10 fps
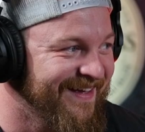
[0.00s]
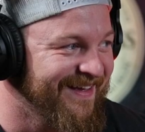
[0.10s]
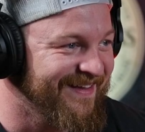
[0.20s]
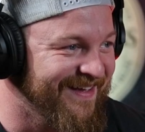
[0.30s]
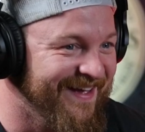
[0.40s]

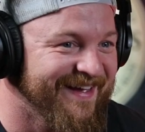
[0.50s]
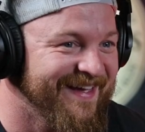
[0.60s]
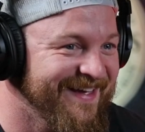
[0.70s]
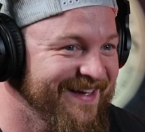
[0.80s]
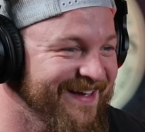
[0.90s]
Yeah,
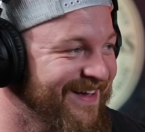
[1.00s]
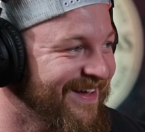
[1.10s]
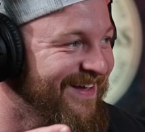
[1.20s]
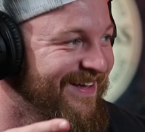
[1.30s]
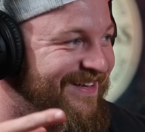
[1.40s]

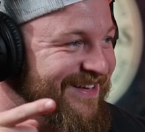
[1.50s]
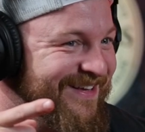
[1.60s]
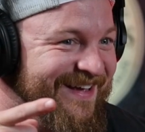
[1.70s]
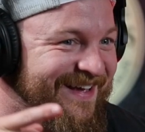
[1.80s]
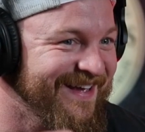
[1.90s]

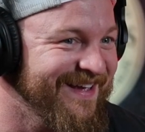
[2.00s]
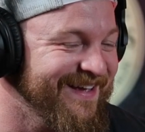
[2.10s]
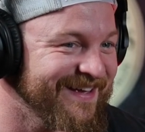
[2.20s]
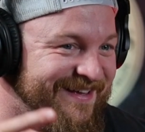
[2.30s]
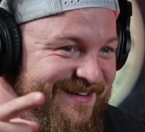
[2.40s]

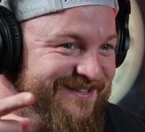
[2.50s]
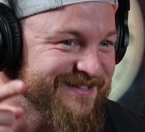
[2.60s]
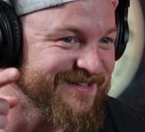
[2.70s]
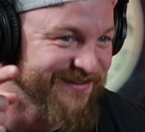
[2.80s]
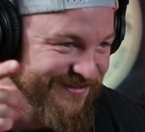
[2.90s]
he
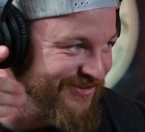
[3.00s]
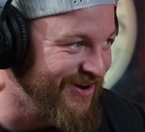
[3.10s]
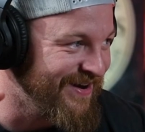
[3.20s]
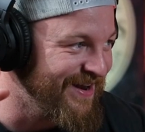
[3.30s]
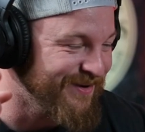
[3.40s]
is
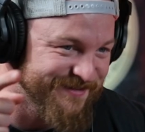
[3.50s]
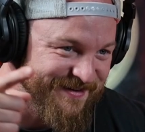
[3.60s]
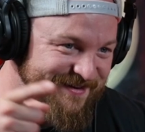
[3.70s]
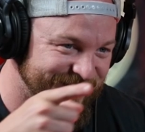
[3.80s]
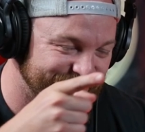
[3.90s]
John Adams.
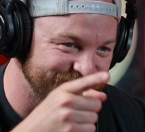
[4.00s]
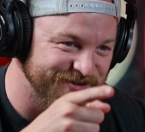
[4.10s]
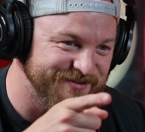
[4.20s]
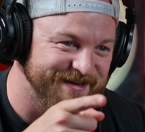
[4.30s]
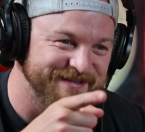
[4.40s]
And what did
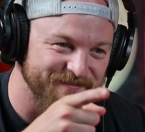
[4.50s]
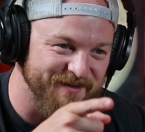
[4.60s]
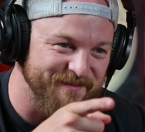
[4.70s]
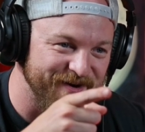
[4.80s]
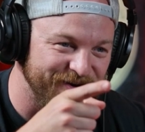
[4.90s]
you say?
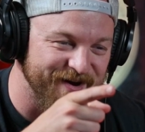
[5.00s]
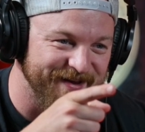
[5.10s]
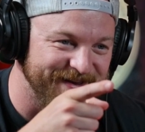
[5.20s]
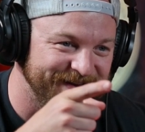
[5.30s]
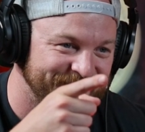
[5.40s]
Something about
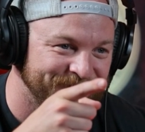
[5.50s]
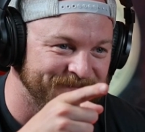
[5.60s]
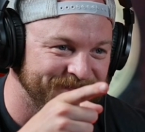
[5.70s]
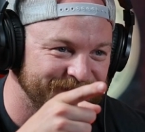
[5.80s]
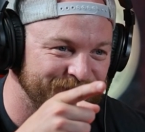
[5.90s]
cranky?
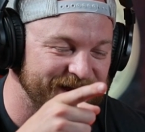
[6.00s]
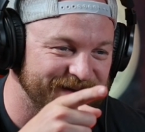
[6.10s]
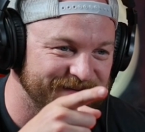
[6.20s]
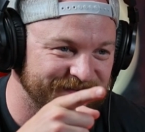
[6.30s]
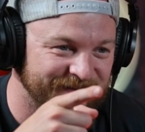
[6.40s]

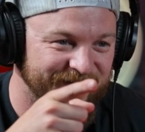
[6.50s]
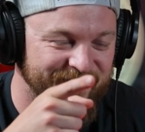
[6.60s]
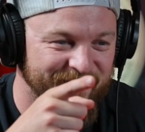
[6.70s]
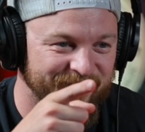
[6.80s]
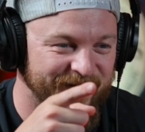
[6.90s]

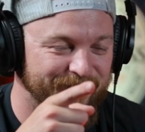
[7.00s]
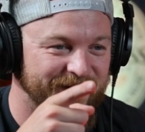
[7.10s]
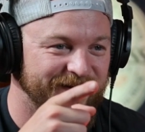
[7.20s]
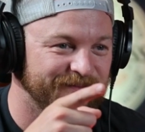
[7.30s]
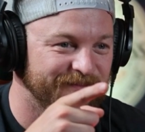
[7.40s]
Not pragmatic.